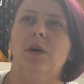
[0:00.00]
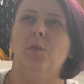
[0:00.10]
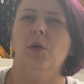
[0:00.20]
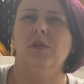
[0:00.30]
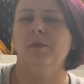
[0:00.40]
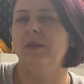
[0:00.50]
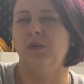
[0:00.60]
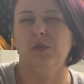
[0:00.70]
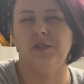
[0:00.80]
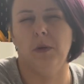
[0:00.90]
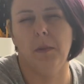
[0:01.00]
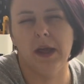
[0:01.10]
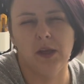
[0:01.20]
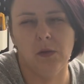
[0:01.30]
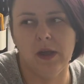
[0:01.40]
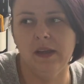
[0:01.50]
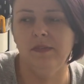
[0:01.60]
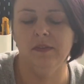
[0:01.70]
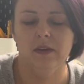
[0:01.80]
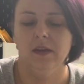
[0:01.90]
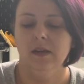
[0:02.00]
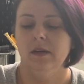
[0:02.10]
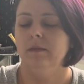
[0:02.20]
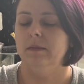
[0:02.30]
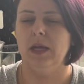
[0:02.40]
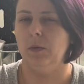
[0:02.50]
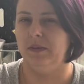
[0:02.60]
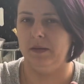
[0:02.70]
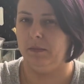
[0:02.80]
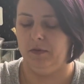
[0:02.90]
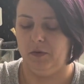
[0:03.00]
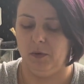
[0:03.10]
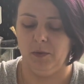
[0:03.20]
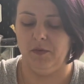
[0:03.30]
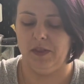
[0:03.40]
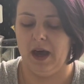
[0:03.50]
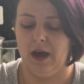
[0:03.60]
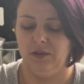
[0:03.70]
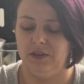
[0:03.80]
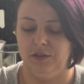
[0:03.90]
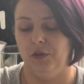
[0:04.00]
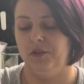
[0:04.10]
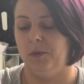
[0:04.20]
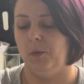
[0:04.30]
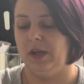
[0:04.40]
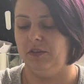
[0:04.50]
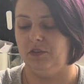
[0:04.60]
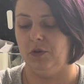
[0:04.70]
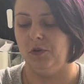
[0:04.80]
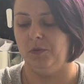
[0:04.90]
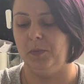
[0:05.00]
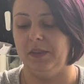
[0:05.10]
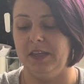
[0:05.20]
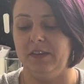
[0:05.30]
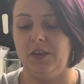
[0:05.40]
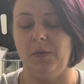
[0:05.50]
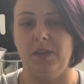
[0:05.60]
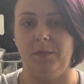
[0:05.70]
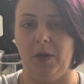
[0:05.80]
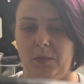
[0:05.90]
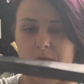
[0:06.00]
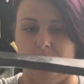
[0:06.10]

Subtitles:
and one of them is also a microwave. It was in before we moved the house, it's not something we installed, but these go in the bottom of